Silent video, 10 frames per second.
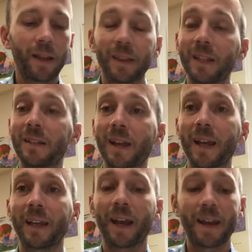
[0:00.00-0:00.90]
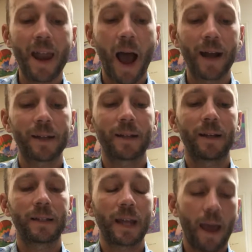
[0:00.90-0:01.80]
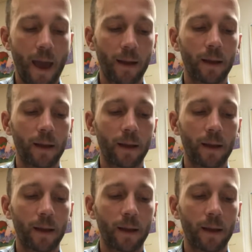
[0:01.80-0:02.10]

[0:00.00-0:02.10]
the snake cannot attack.